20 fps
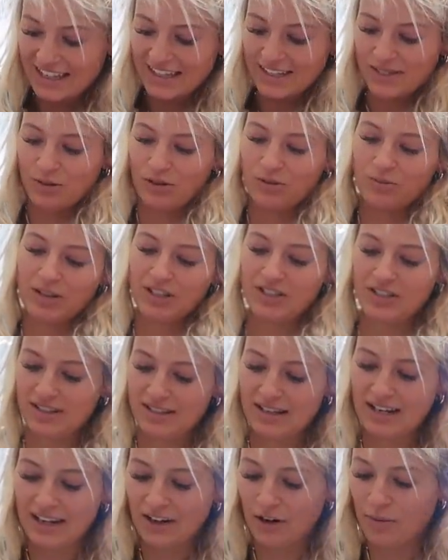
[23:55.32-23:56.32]
this one which
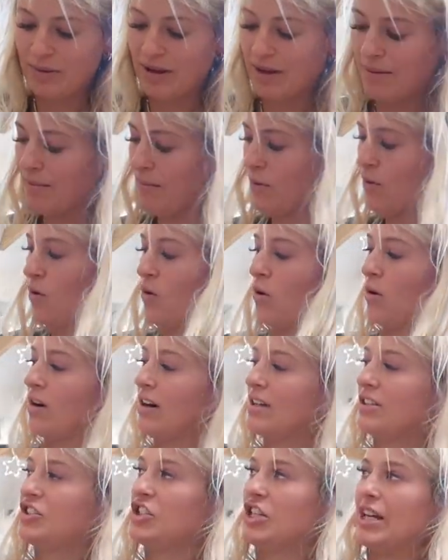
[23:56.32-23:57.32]
is a little bit more
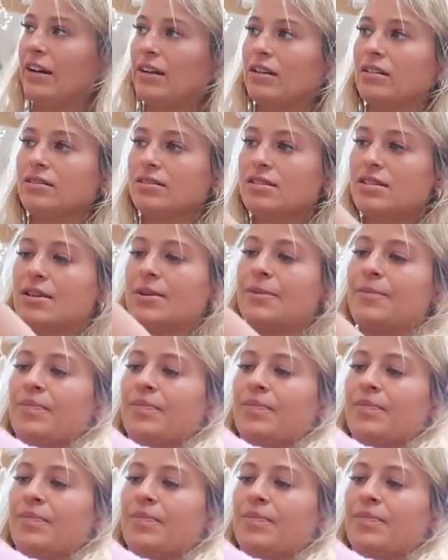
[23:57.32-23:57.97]
chilled.